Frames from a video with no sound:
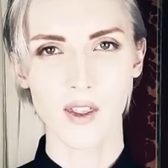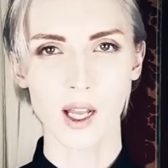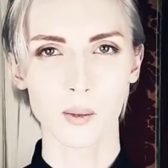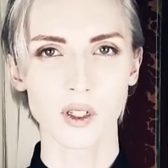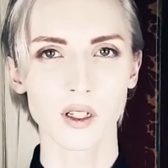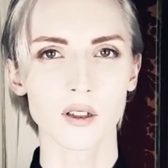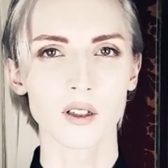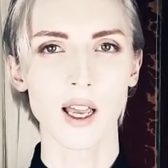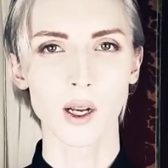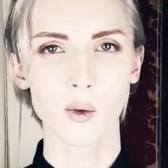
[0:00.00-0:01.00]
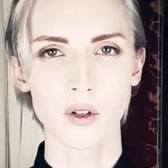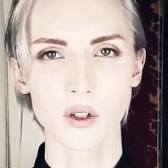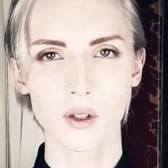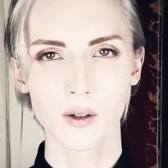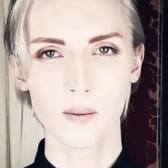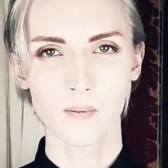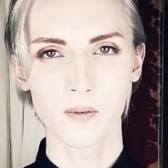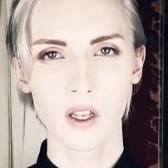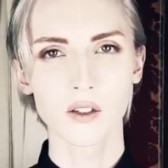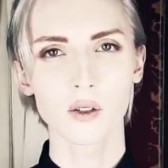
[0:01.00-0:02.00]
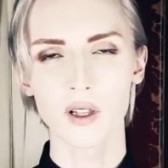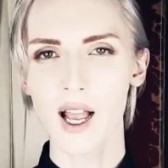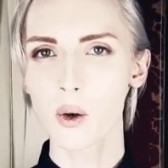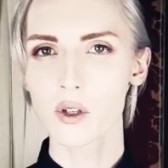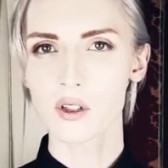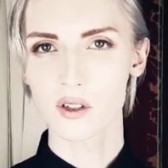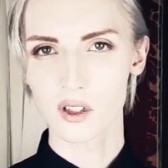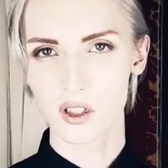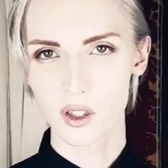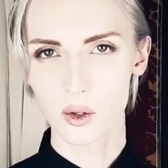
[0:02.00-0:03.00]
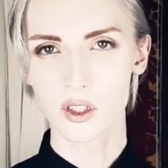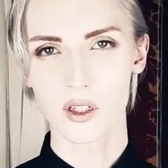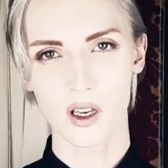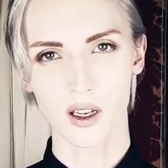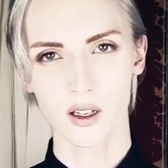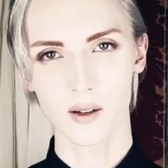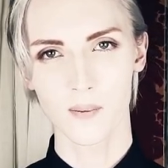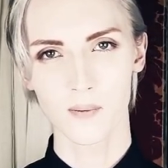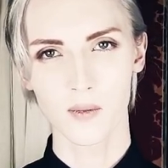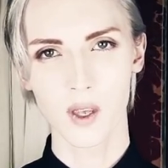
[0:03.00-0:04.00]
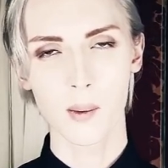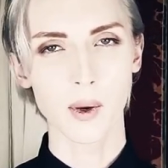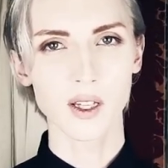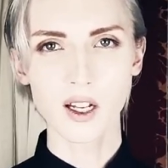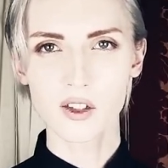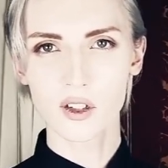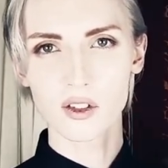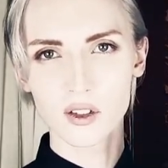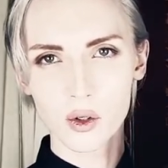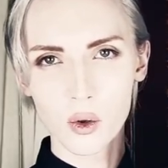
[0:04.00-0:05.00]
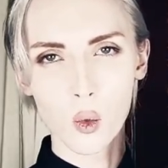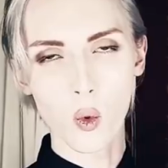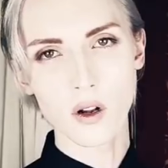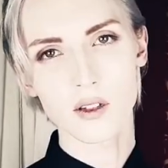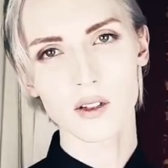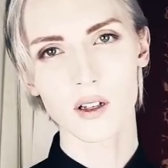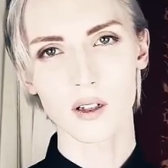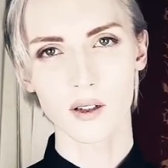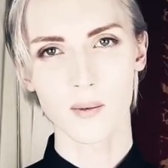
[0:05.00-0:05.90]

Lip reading: that particular language. So language is a huge thing, but that's just one skill.